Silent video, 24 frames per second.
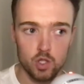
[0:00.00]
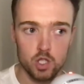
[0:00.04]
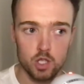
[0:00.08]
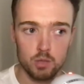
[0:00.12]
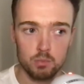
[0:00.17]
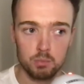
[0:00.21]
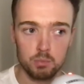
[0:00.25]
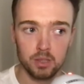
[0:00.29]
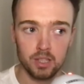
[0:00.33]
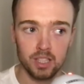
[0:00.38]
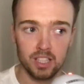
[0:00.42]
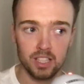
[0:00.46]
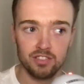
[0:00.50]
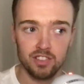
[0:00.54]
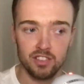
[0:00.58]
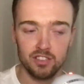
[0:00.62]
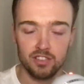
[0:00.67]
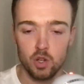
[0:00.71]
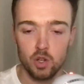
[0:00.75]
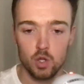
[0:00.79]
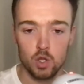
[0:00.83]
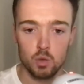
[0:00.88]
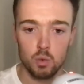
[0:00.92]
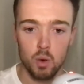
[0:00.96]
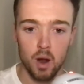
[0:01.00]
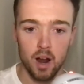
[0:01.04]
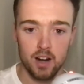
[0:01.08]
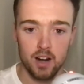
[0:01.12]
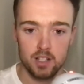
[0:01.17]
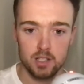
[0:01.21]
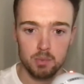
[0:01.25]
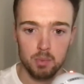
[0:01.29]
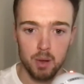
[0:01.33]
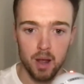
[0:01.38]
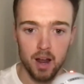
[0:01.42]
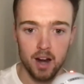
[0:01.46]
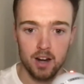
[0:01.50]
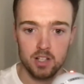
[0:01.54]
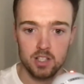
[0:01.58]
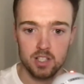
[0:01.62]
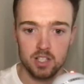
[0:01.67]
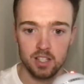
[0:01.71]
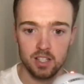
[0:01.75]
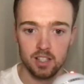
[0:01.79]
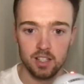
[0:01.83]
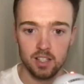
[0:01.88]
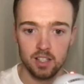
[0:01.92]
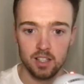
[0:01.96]
your belief of who you were as a
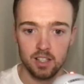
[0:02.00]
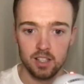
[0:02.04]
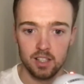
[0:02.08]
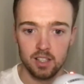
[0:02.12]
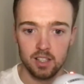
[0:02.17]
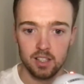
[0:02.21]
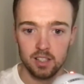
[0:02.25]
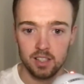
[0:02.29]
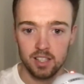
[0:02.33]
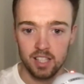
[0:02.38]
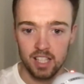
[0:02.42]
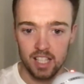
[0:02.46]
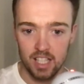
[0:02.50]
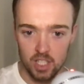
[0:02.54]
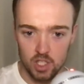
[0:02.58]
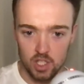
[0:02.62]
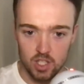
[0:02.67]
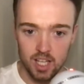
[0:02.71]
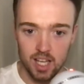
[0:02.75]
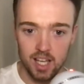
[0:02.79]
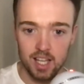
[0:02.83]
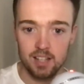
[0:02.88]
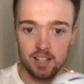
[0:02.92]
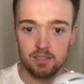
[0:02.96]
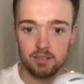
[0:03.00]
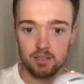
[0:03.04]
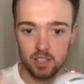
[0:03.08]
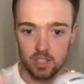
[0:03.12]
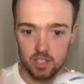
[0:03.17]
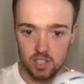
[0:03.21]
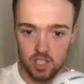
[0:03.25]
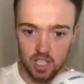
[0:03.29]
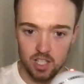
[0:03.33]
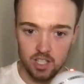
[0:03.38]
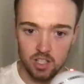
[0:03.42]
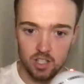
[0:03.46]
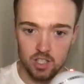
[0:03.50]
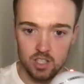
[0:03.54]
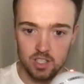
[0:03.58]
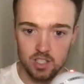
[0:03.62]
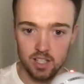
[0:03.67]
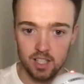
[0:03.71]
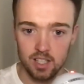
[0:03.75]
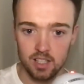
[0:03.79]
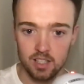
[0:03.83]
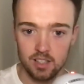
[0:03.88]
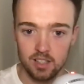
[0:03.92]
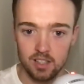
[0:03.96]
person each day, continuously.